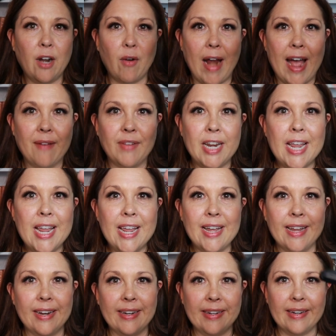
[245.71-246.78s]
gravity
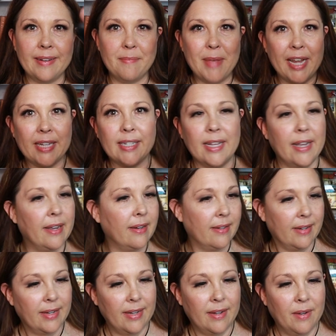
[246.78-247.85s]
and makes it
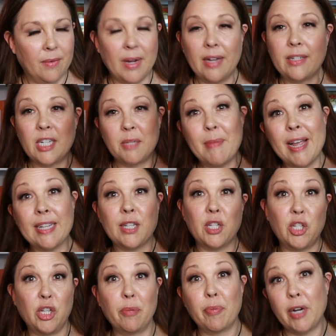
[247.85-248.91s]

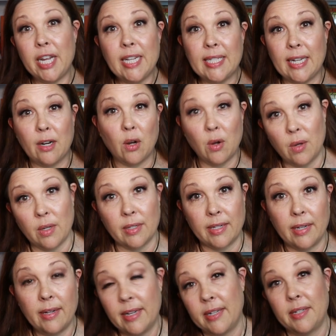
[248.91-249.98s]
super easy to hold
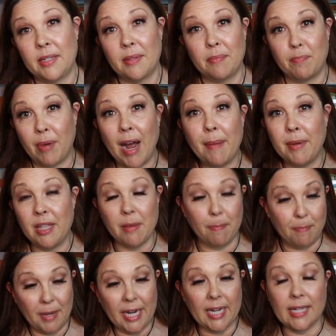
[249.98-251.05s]
is probably the
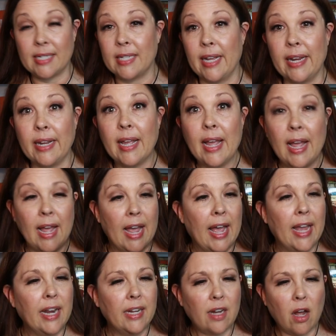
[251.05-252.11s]
biggest thing.
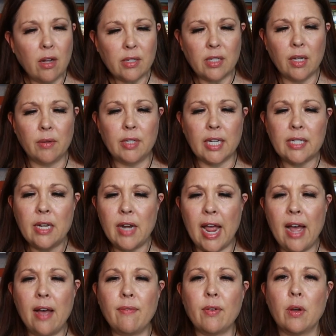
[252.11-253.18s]
And it also doesn't
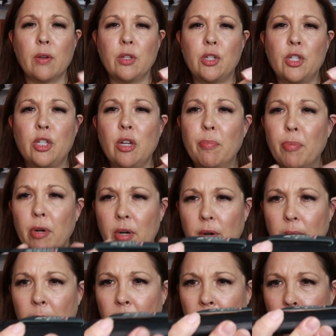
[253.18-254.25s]
have a
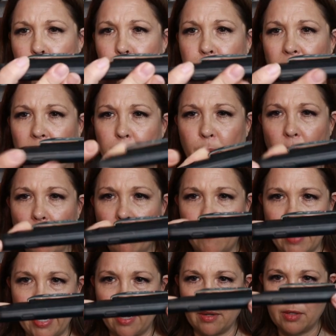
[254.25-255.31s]
super big
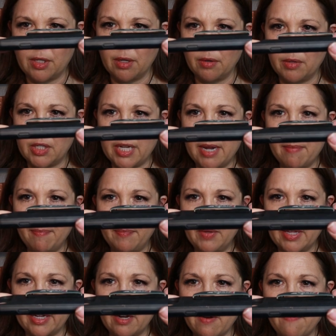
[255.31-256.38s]
profile. So see,
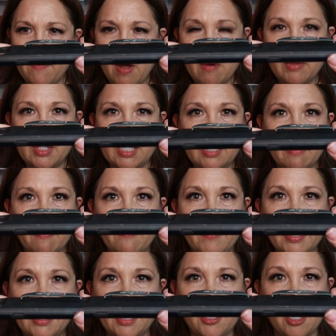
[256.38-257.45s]
like, your phone still
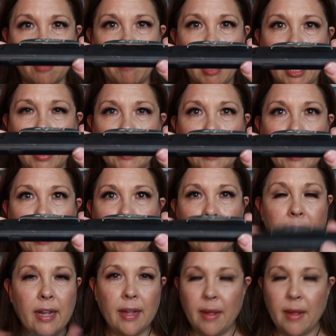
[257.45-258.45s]
fits in your pocket.